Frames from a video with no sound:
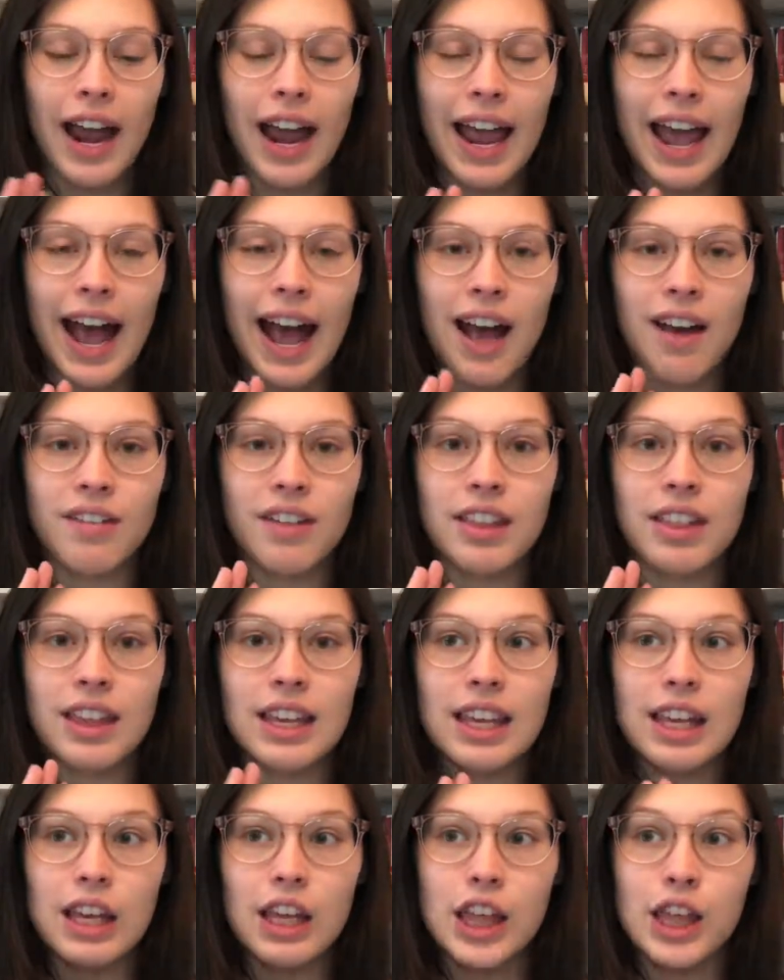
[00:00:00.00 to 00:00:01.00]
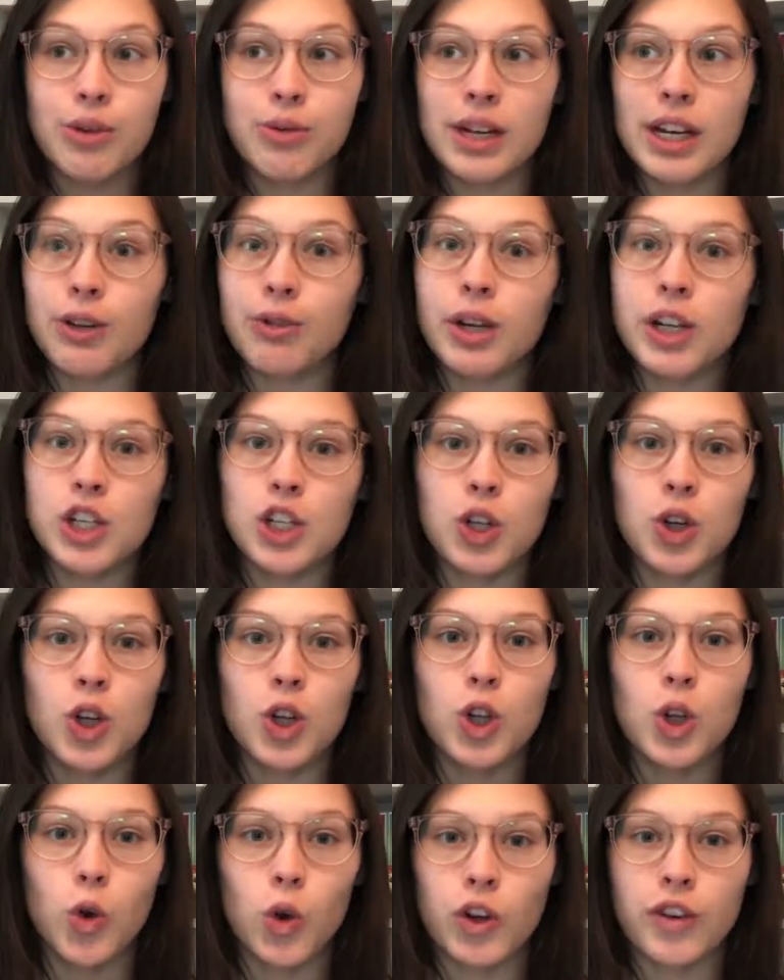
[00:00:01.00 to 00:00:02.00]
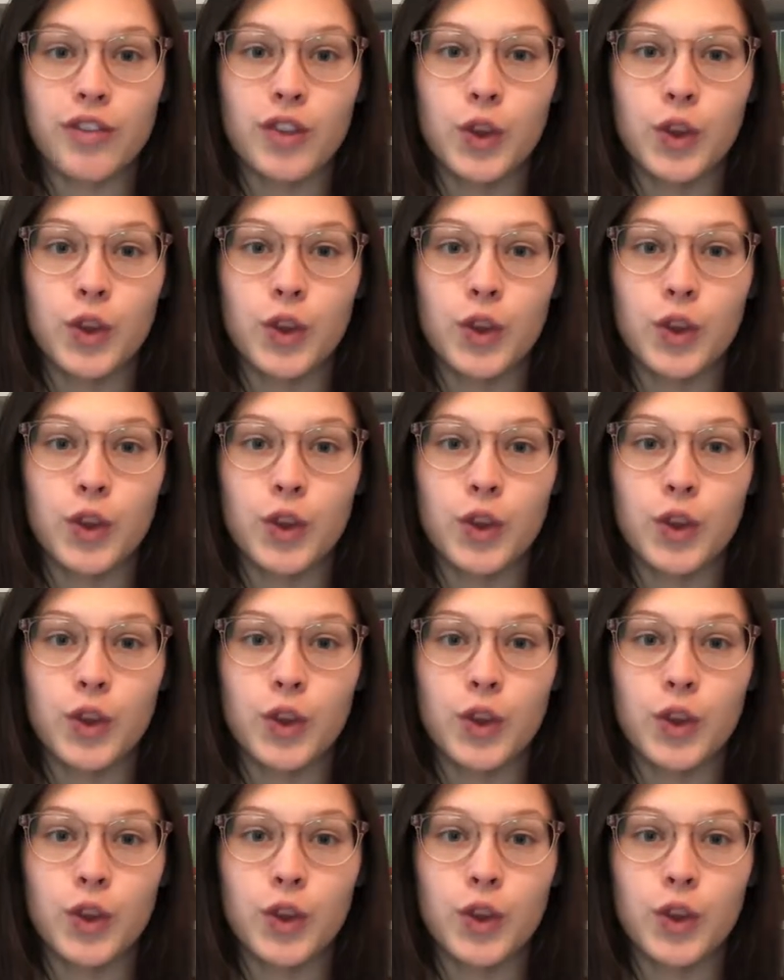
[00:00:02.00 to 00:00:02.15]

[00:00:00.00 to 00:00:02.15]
I have the 3 original Lord